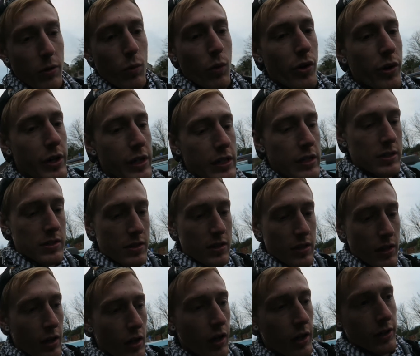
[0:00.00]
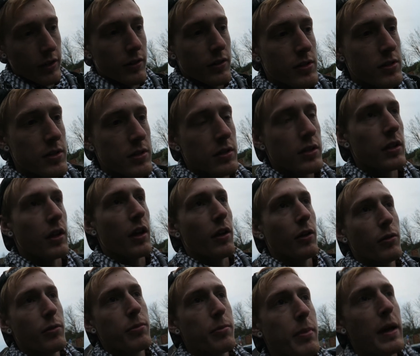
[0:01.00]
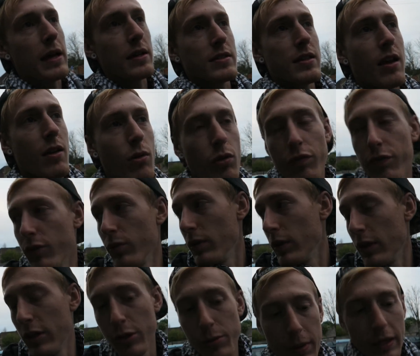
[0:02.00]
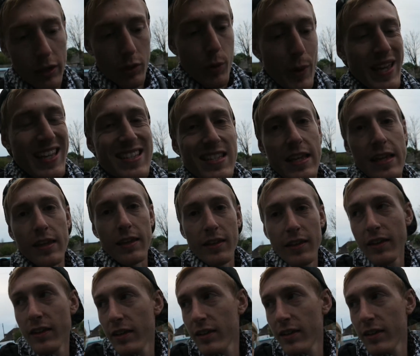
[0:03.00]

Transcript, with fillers: bit worried that I'd, you know, pass out or feel a little bit queasy